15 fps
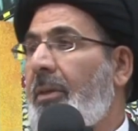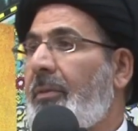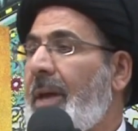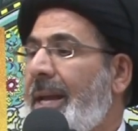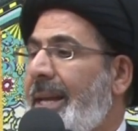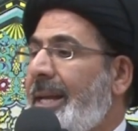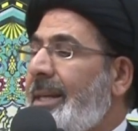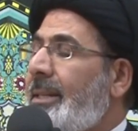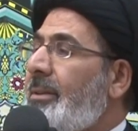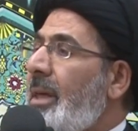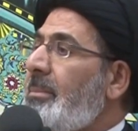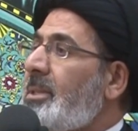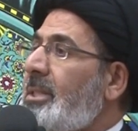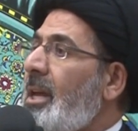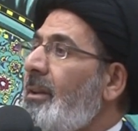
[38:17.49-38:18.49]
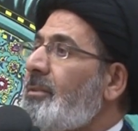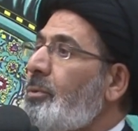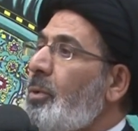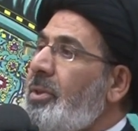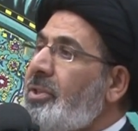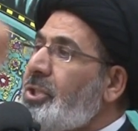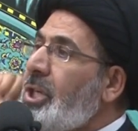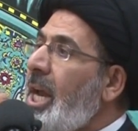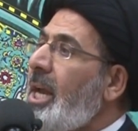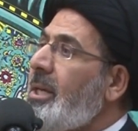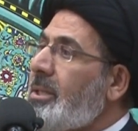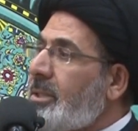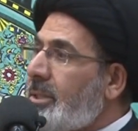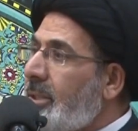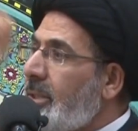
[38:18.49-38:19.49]
they hit themselves with
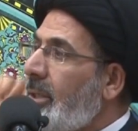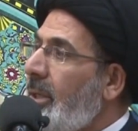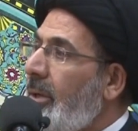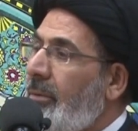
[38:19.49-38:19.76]
chains.